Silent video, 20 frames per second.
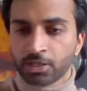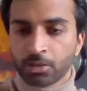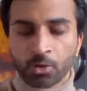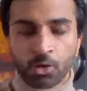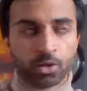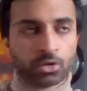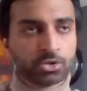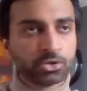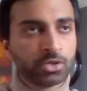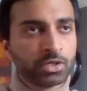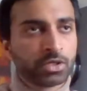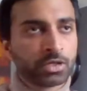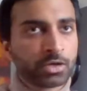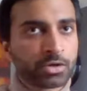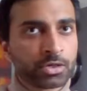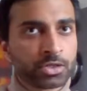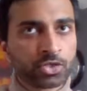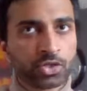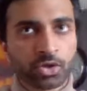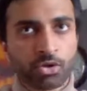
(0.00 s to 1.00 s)
I'm also
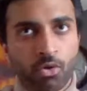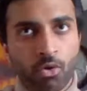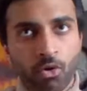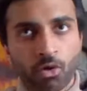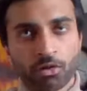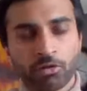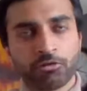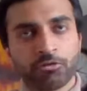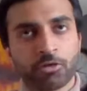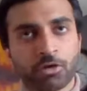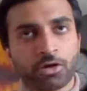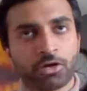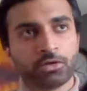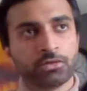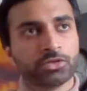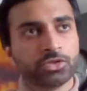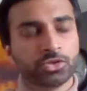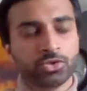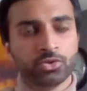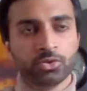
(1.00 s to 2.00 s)
encouraging all of
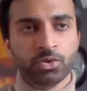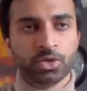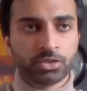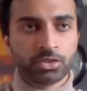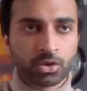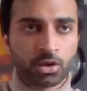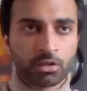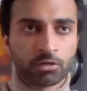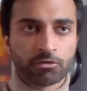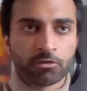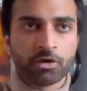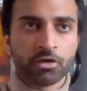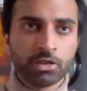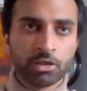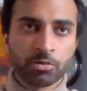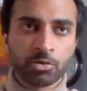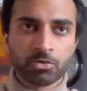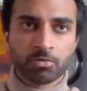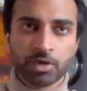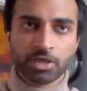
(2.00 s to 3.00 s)
our students, all of our
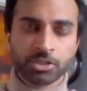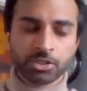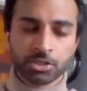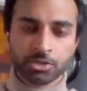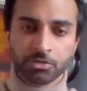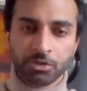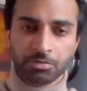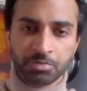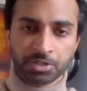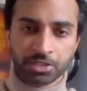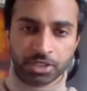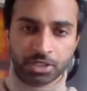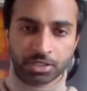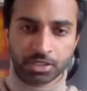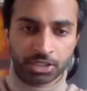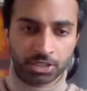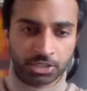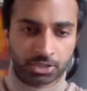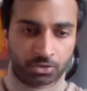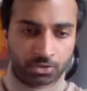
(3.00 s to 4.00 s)
liberation
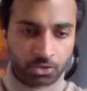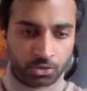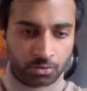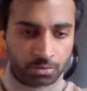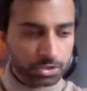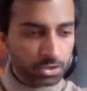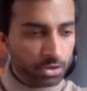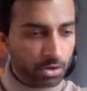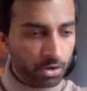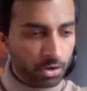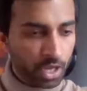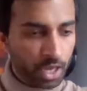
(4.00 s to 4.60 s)
representation groups.